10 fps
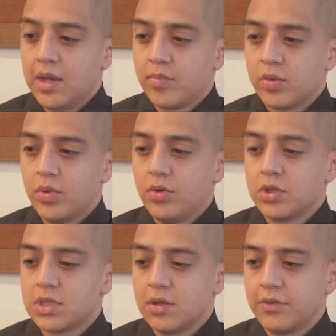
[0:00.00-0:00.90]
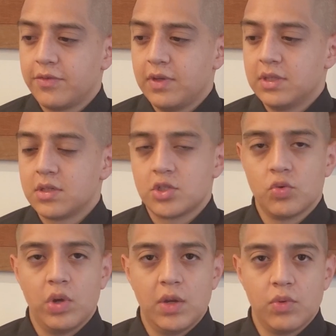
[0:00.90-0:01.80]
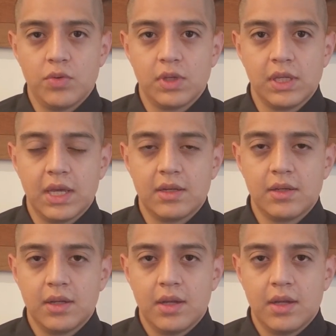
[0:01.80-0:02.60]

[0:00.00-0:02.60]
promote yourself in such a way where you can get